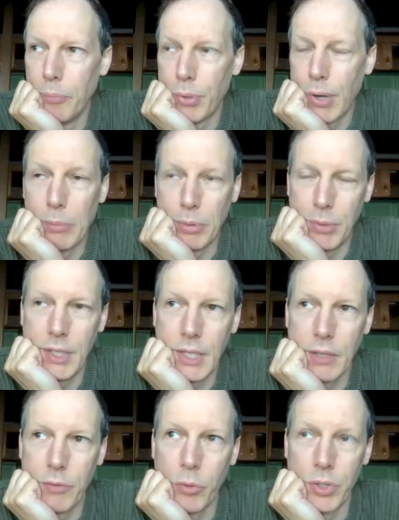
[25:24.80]
probably to
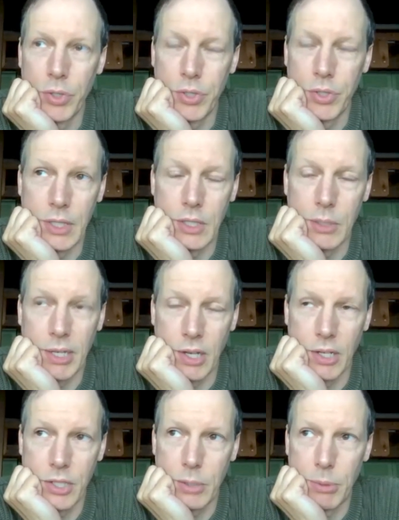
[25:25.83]
give a receipt to my
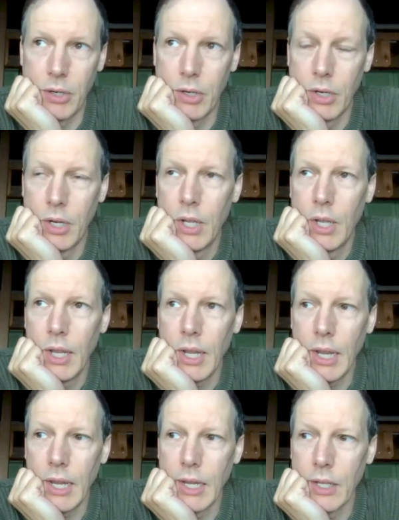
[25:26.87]
customer,
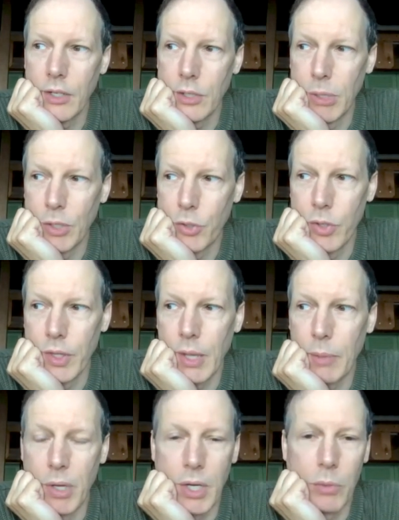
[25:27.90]
and to make sure that
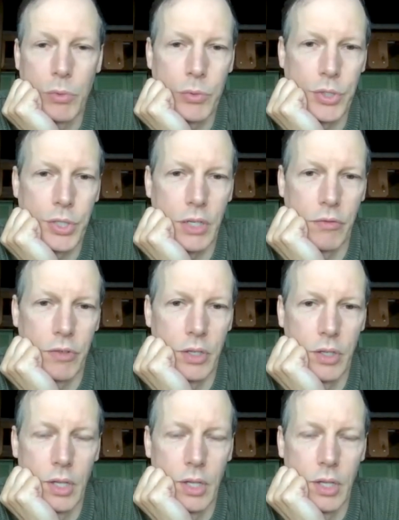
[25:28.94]
that money was received.